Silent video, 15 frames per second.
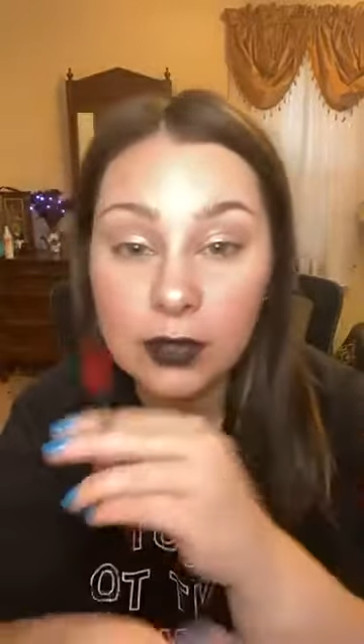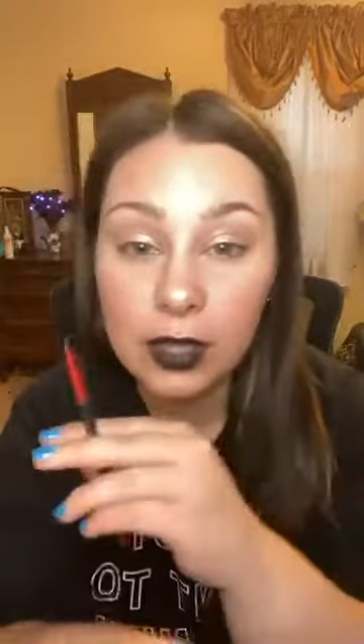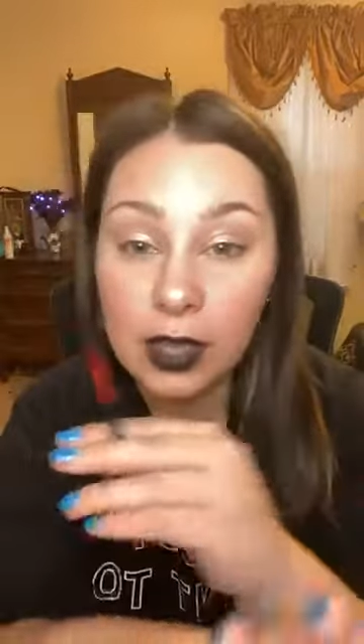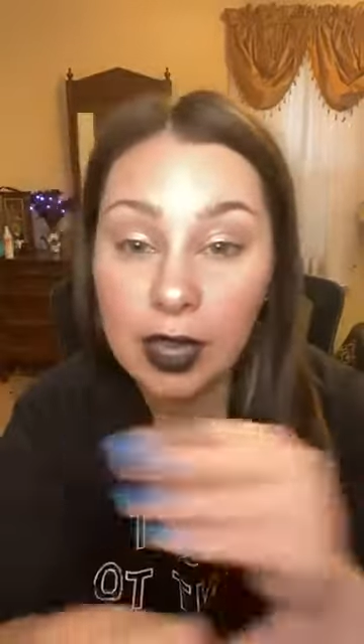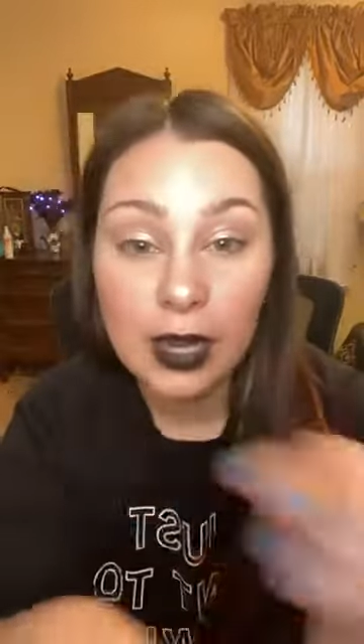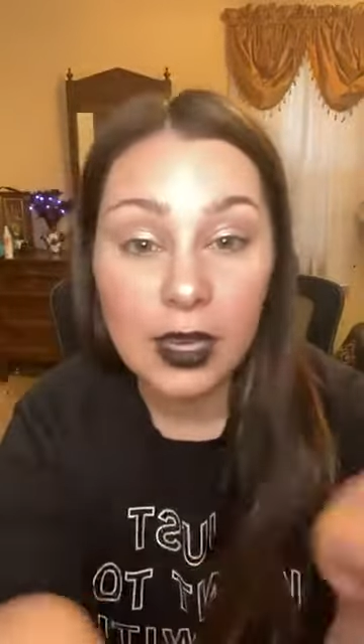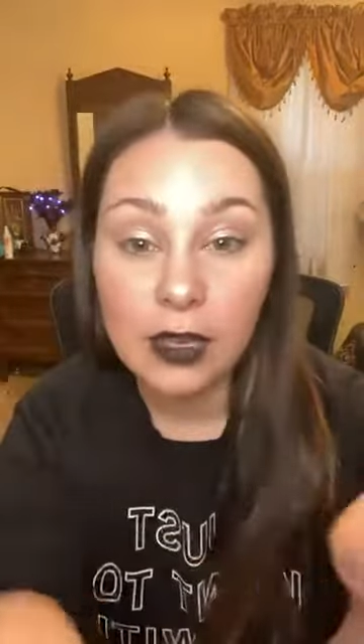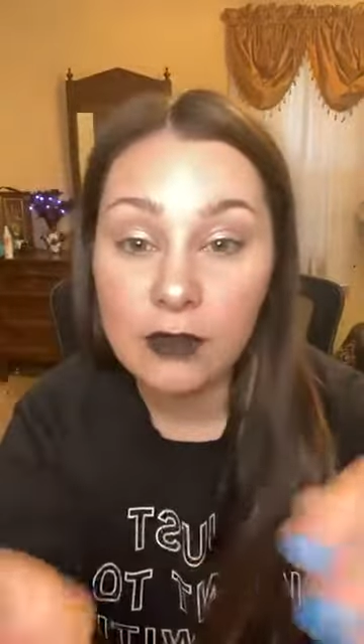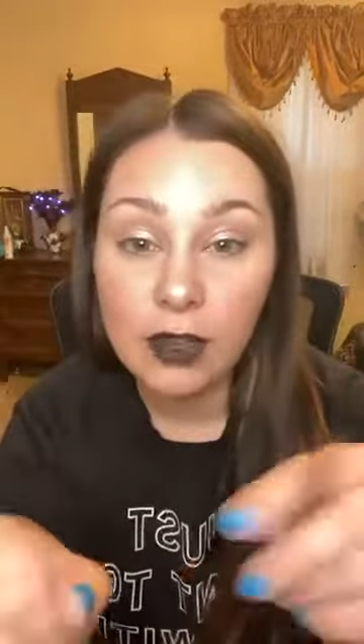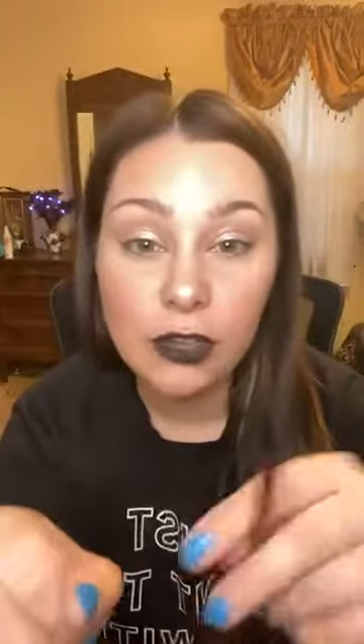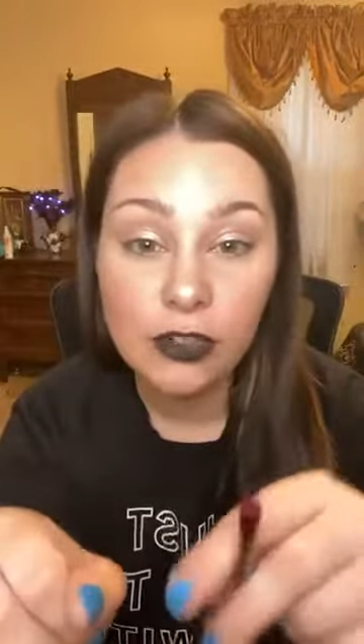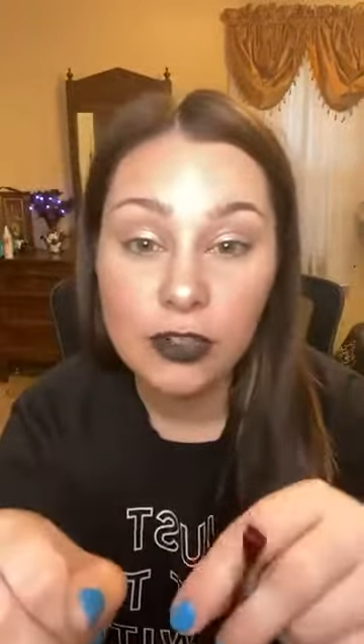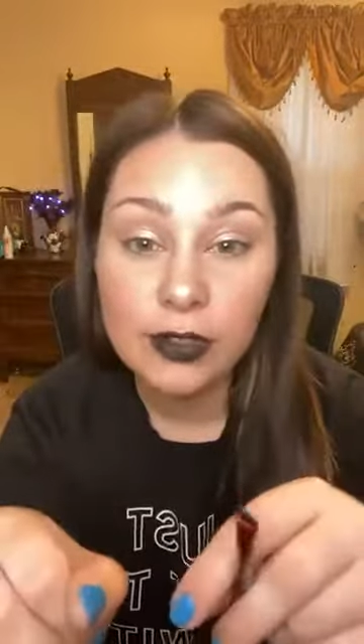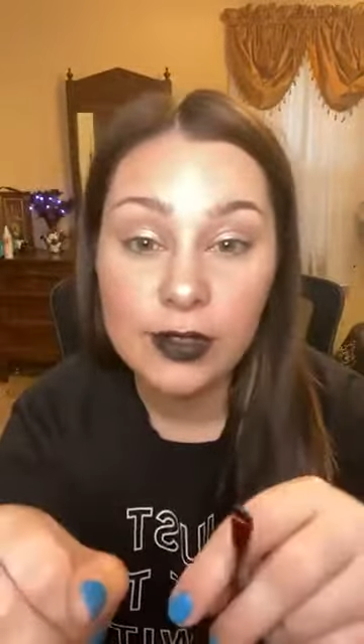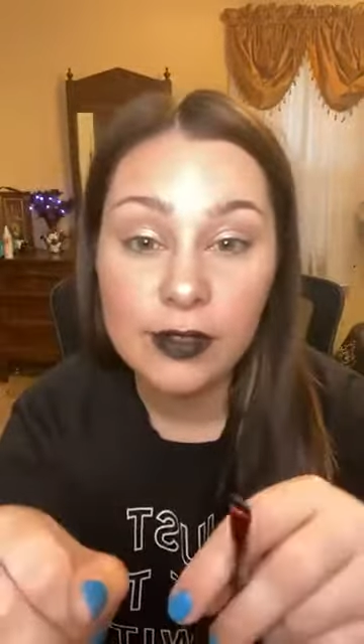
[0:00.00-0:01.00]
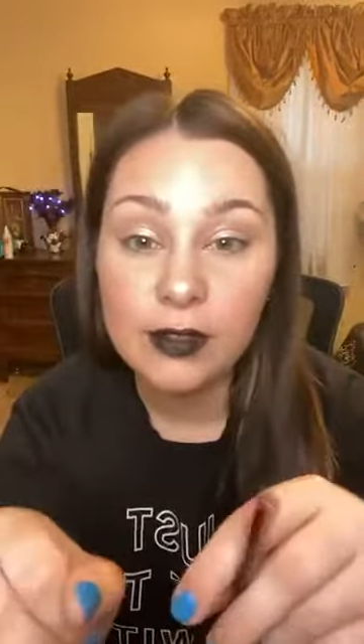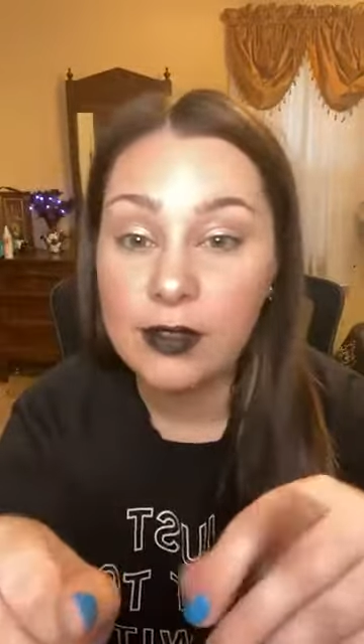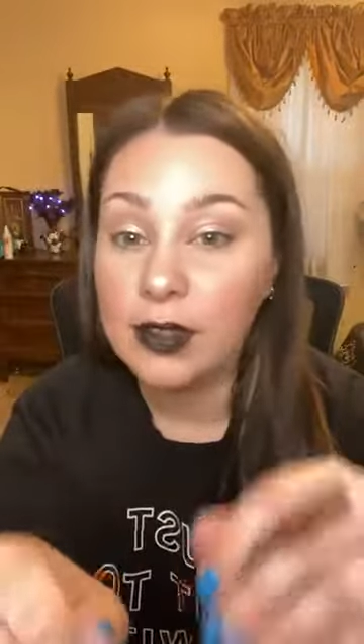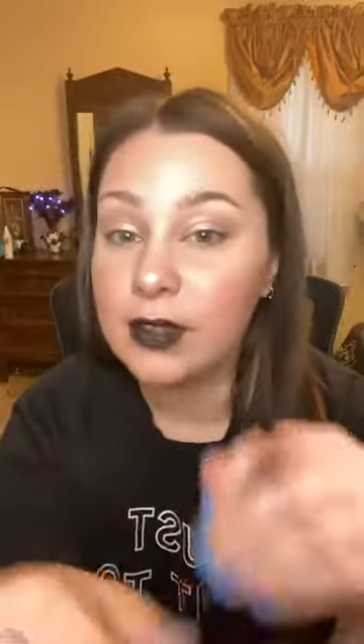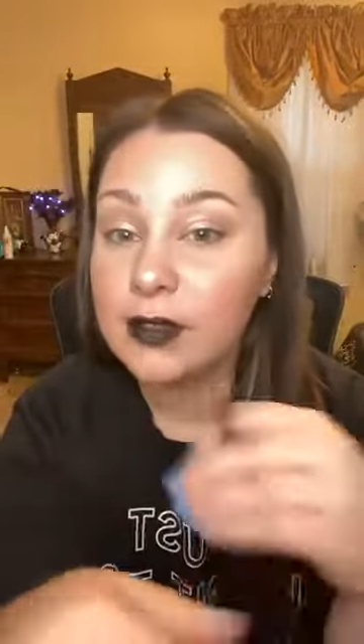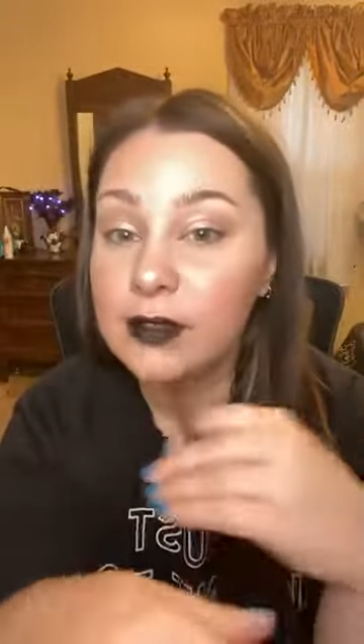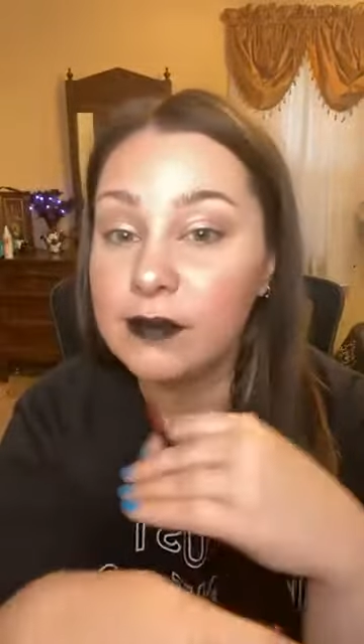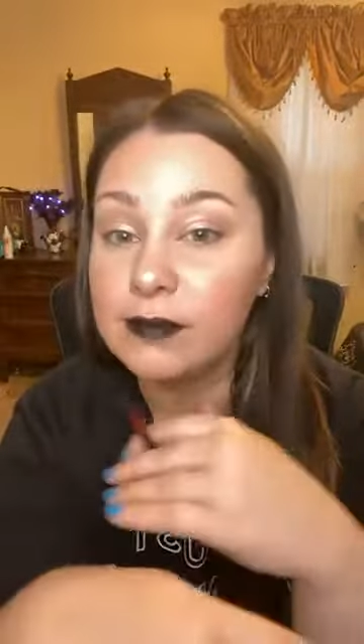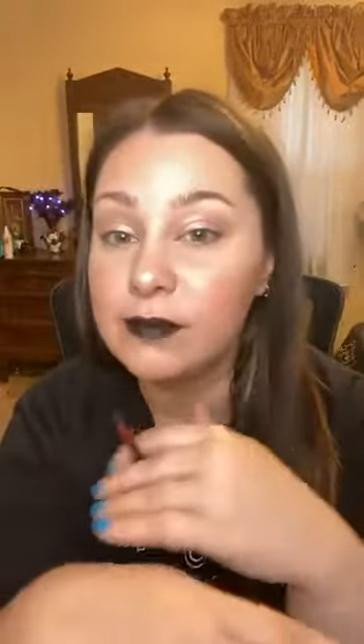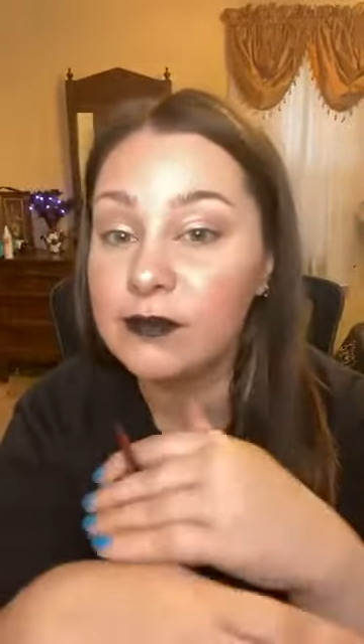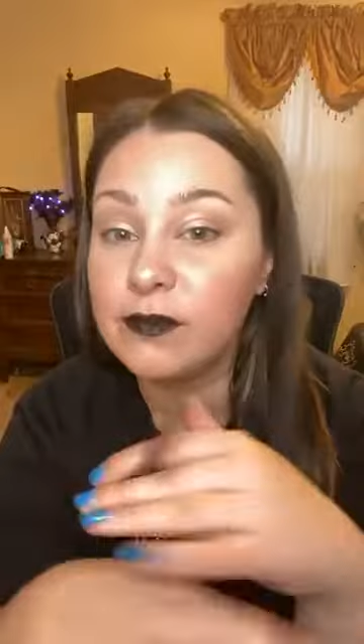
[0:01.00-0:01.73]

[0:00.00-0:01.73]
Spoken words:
getting adventurous and